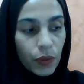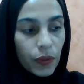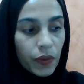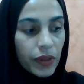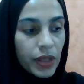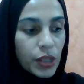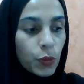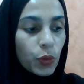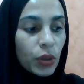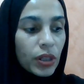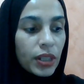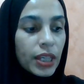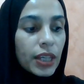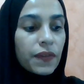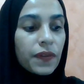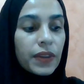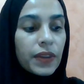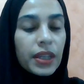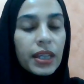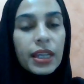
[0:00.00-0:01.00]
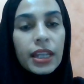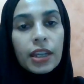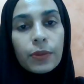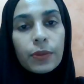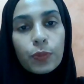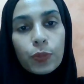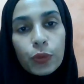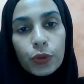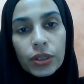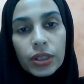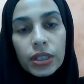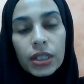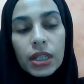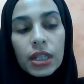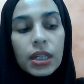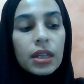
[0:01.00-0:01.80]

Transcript: So this will give the input